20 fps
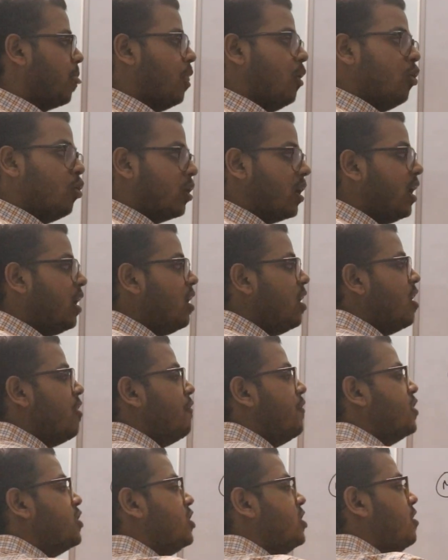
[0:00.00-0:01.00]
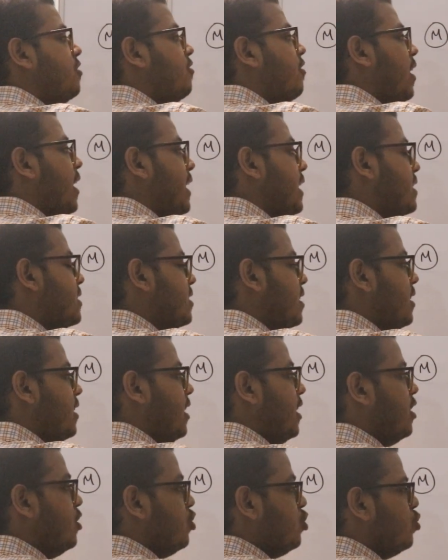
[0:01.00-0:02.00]
Okay, which divides
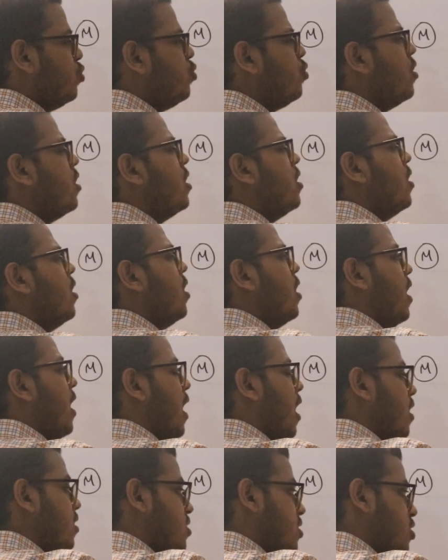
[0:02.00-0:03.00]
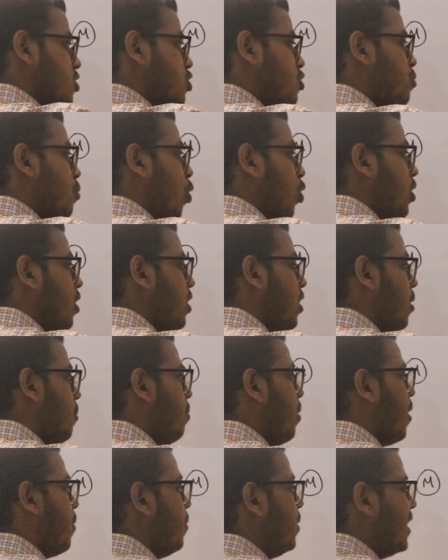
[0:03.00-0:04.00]
it into a smaller
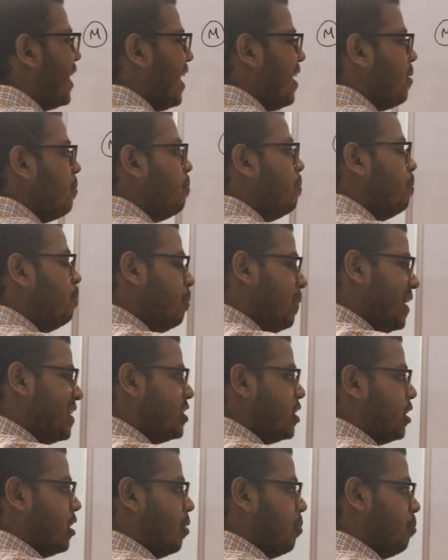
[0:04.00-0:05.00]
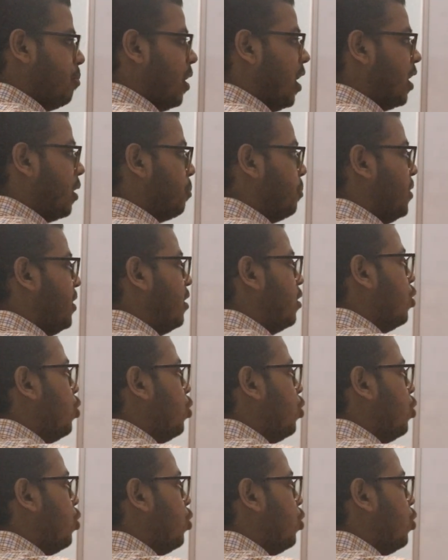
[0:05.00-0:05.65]
compartment and a major compartment.